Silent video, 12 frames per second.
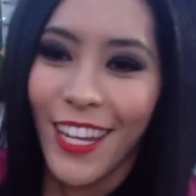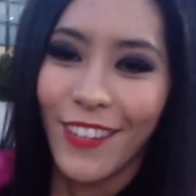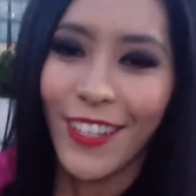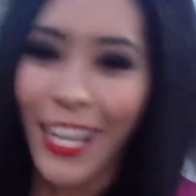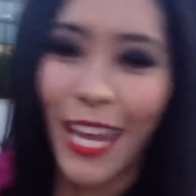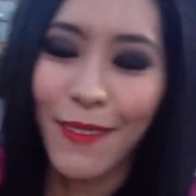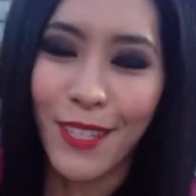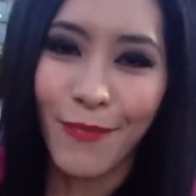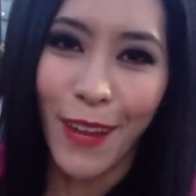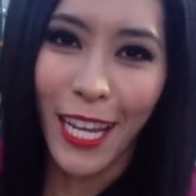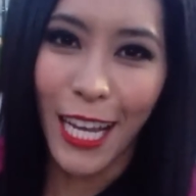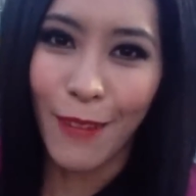when it came to
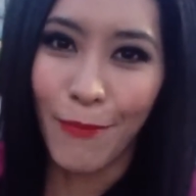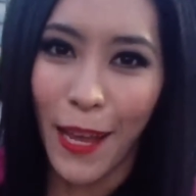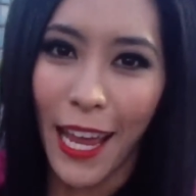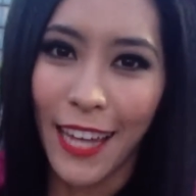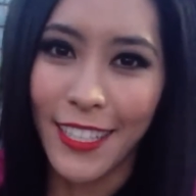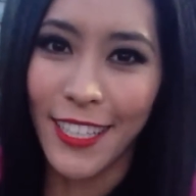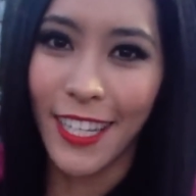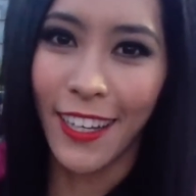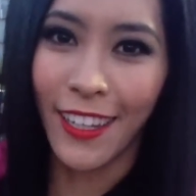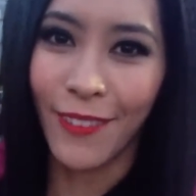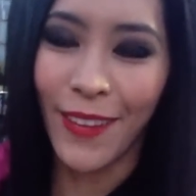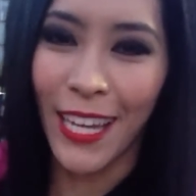makeup, I had to
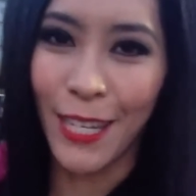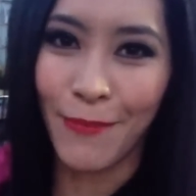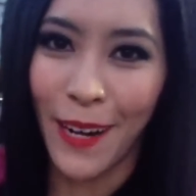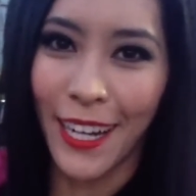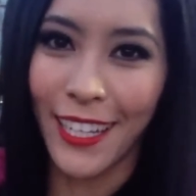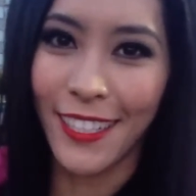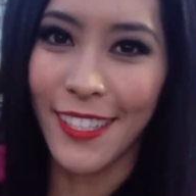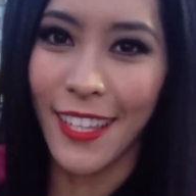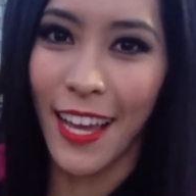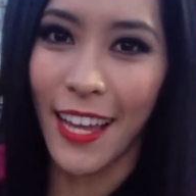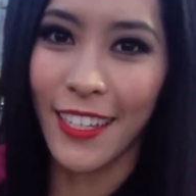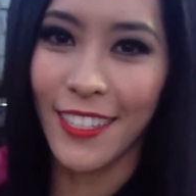tell the makeup artist
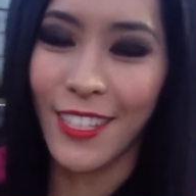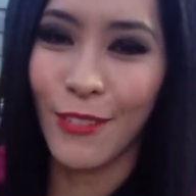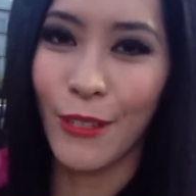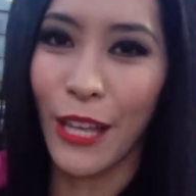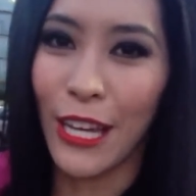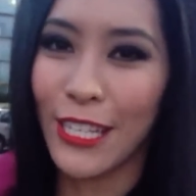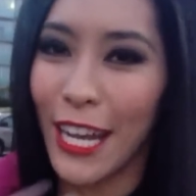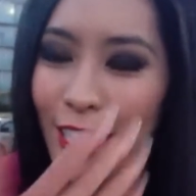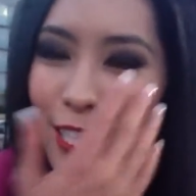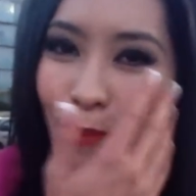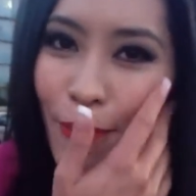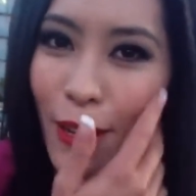that to like touch
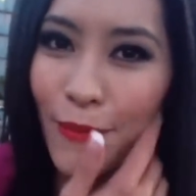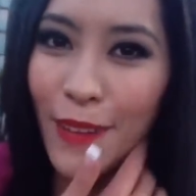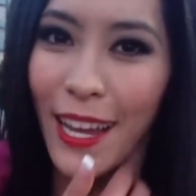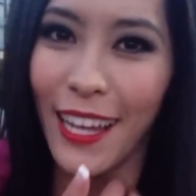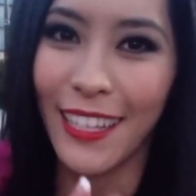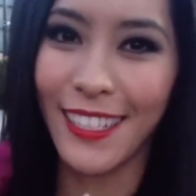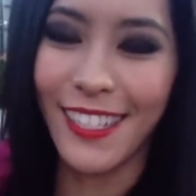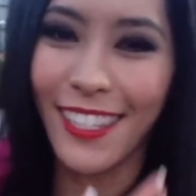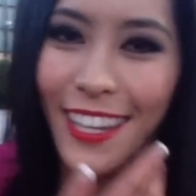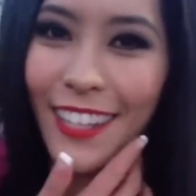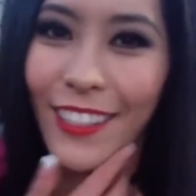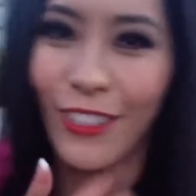up on my
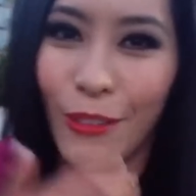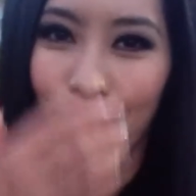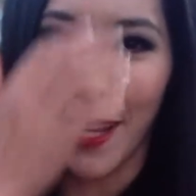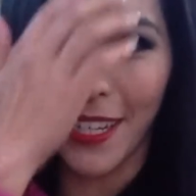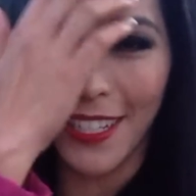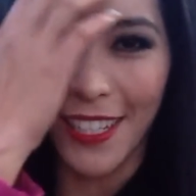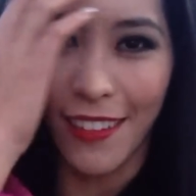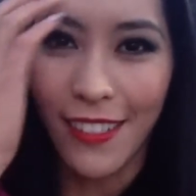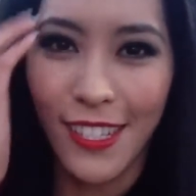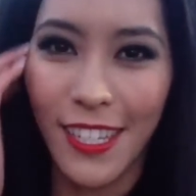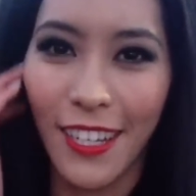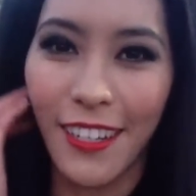skin a little bit because I
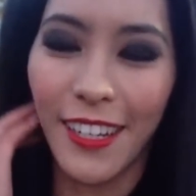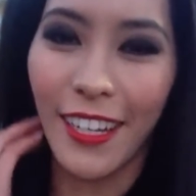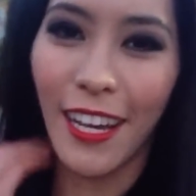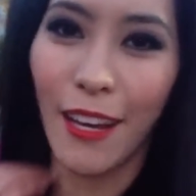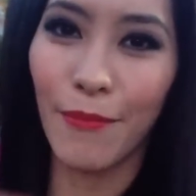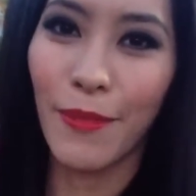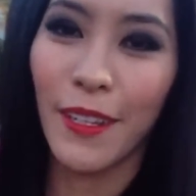was tearing up,